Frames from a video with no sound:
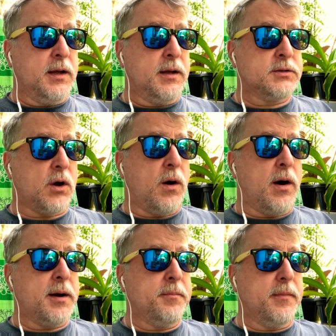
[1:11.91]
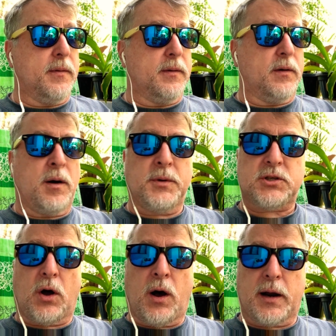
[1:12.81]
there's
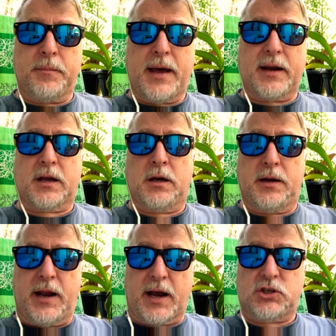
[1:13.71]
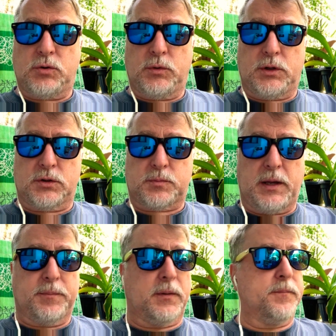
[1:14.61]
almost an automatic connection with those
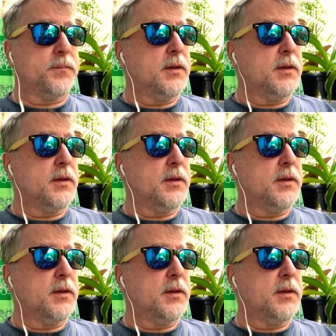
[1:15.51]
people.